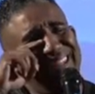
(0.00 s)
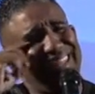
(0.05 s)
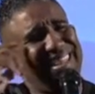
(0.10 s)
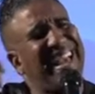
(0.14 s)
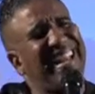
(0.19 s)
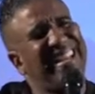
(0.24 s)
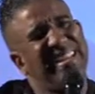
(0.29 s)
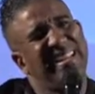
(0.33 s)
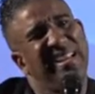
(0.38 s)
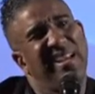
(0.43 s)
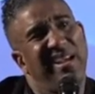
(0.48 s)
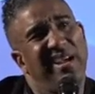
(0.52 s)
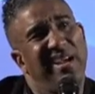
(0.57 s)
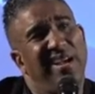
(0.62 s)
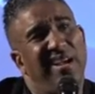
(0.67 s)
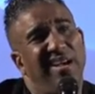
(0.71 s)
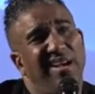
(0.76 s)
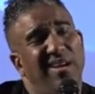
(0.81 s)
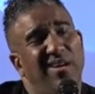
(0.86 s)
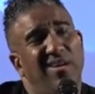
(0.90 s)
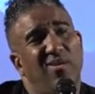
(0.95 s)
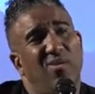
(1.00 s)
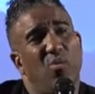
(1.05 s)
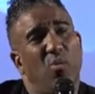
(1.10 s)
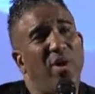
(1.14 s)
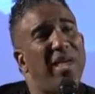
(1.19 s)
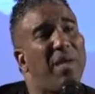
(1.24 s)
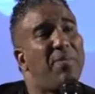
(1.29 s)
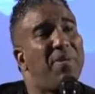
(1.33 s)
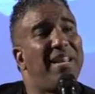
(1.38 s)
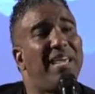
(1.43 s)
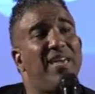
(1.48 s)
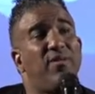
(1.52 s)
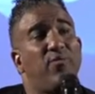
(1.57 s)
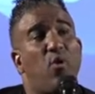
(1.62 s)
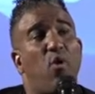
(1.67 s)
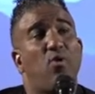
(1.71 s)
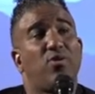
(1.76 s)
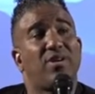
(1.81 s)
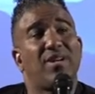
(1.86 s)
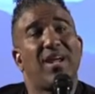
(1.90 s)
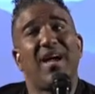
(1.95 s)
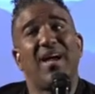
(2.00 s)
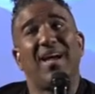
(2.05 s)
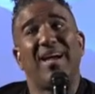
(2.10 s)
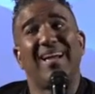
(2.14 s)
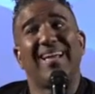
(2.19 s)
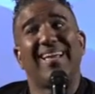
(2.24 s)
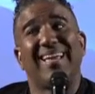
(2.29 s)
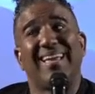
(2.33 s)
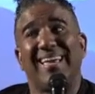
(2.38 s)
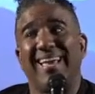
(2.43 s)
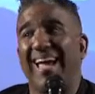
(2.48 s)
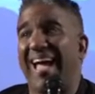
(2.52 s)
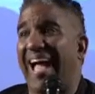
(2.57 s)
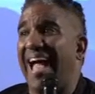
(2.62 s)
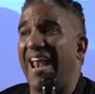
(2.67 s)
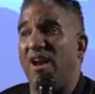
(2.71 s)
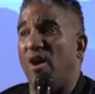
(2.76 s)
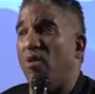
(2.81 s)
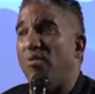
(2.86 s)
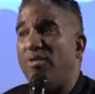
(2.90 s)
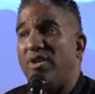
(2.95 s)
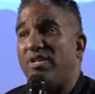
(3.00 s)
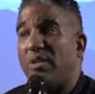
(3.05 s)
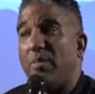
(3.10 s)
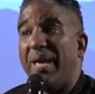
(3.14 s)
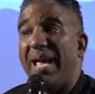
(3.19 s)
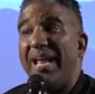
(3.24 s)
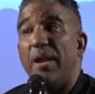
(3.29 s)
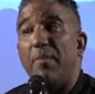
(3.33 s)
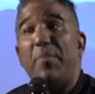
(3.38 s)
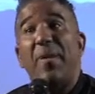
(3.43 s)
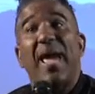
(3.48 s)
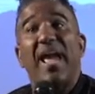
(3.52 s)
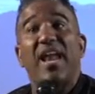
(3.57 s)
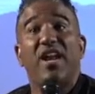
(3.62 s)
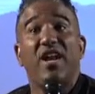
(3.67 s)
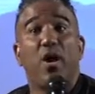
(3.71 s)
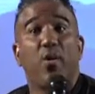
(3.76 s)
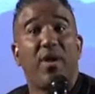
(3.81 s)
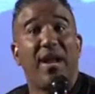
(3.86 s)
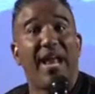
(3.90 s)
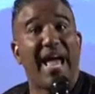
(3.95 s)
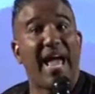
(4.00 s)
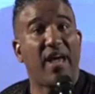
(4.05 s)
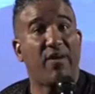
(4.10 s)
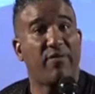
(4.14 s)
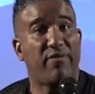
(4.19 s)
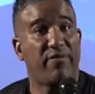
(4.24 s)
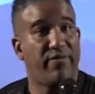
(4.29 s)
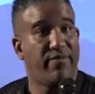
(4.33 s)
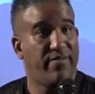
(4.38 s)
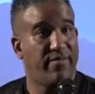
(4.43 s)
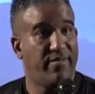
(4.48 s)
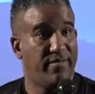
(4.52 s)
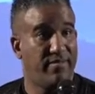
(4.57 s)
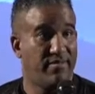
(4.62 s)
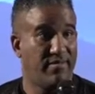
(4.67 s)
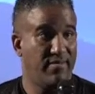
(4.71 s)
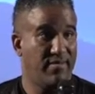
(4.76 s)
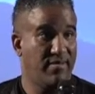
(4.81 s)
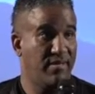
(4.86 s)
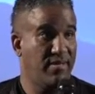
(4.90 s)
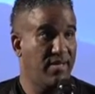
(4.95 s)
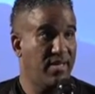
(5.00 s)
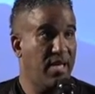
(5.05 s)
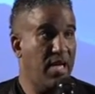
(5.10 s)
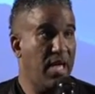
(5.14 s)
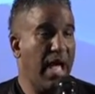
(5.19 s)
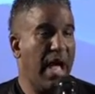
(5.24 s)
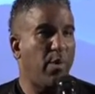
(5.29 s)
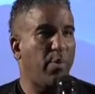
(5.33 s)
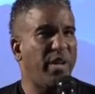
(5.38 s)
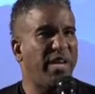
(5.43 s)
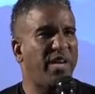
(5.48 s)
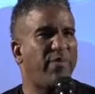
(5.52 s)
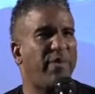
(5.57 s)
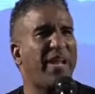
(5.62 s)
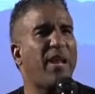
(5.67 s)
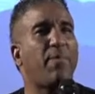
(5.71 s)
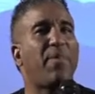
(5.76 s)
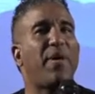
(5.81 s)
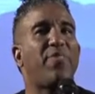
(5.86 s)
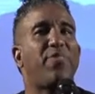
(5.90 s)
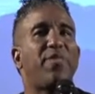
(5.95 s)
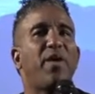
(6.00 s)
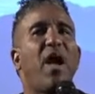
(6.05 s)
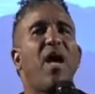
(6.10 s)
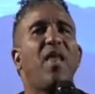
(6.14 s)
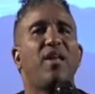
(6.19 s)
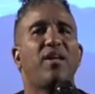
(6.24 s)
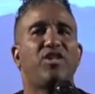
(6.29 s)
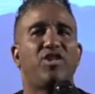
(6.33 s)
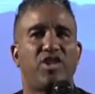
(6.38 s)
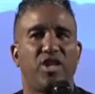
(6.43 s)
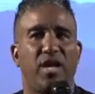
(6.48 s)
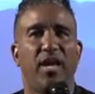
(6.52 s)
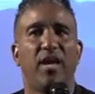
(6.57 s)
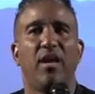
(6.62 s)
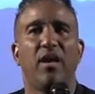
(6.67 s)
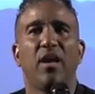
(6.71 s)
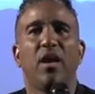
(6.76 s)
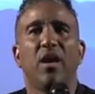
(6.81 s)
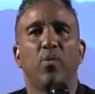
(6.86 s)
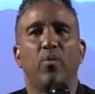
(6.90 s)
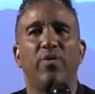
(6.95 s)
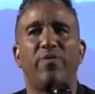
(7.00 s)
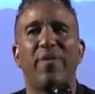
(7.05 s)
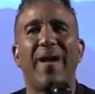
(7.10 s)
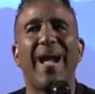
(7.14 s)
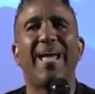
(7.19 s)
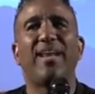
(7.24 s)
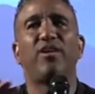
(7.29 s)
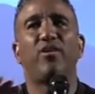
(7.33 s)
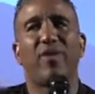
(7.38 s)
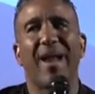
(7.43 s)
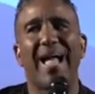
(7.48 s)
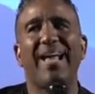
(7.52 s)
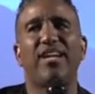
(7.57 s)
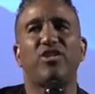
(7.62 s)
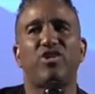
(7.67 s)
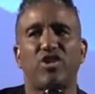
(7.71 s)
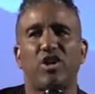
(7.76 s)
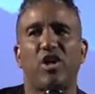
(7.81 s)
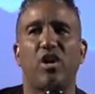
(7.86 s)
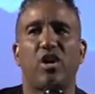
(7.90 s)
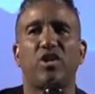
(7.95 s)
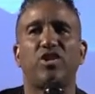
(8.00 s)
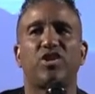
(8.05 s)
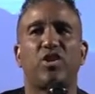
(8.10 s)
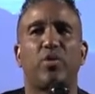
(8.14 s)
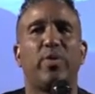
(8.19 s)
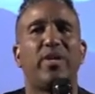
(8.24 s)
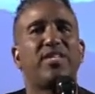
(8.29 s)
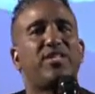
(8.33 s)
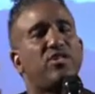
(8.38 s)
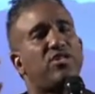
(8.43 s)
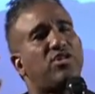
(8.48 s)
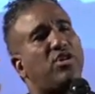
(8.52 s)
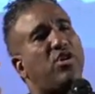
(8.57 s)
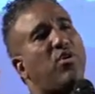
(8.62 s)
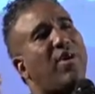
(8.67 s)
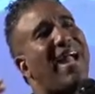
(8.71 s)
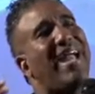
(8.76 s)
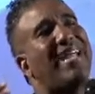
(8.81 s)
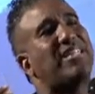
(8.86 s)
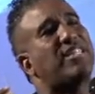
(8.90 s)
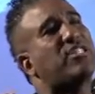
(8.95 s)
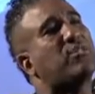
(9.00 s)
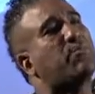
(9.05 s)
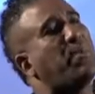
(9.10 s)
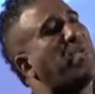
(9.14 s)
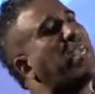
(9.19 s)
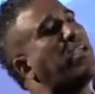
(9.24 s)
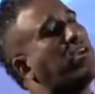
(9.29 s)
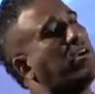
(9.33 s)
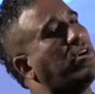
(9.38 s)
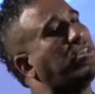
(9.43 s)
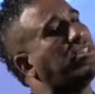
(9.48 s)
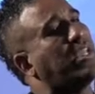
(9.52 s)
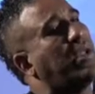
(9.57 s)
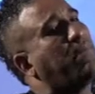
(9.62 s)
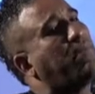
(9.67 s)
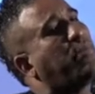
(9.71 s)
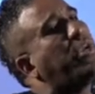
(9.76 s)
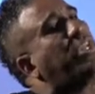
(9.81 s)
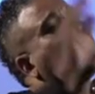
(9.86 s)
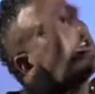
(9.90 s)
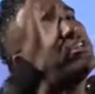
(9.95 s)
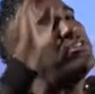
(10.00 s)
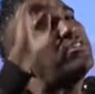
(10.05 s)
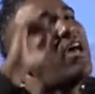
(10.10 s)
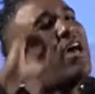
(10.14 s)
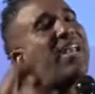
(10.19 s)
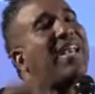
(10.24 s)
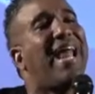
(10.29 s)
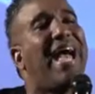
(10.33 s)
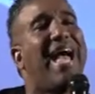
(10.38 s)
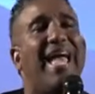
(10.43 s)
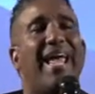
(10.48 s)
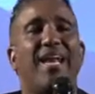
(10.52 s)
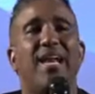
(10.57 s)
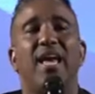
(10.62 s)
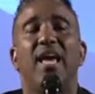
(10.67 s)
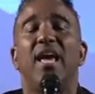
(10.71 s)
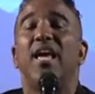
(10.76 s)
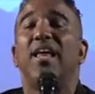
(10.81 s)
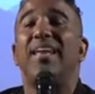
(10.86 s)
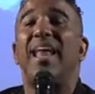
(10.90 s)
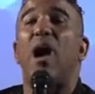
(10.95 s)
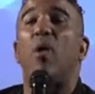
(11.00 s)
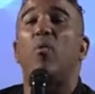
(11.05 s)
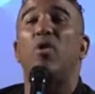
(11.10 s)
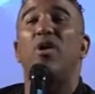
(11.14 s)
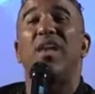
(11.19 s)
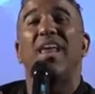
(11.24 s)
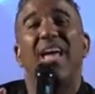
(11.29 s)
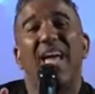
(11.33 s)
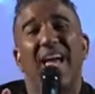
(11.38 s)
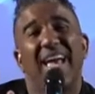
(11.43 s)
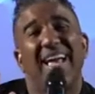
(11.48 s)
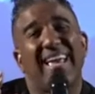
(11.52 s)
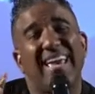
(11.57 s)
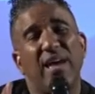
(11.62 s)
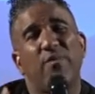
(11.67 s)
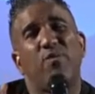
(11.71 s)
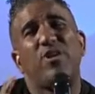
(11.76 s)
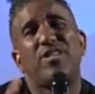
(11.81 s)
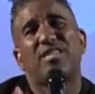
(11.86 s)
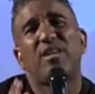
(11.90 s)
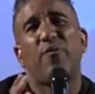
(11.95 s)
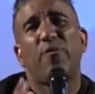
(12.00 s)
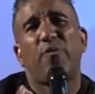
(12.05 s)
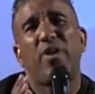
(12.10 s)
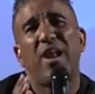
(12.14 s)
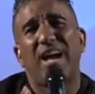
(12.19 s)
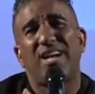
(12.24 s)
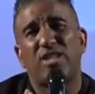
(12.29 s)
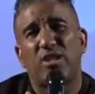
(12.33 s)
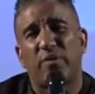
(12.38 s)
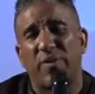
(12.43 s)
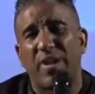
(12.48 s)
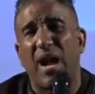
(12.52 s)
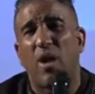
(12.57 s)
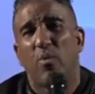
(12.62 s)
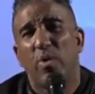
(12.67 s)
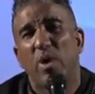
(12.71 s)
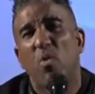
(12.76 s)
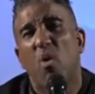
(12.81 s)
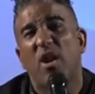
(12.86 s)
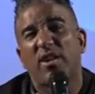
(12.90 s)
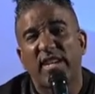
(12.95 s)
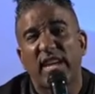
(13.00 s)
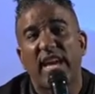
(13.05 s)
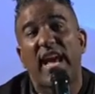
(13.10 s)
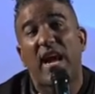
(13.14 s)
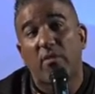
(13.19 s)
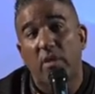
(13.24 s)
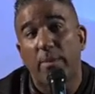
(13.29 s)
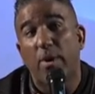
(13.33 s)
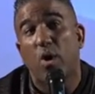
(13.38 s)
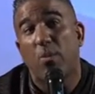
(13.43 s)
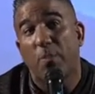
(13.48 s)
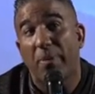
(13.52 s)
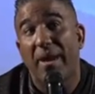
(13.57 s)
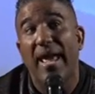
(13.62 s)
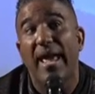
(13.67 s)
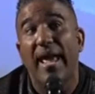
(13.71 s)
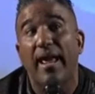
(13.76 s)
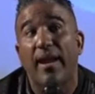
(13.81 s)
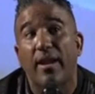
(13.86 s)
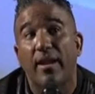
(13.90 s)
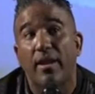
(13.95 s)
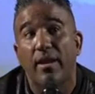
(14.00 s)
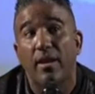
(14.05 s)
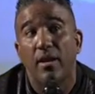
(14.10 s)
that we believe won't allow there to be any pain in our life. And we develop a theology, we find the right church, and we listen to the right speakers and preachers online that will give us a philosophy that we want to hear about pain,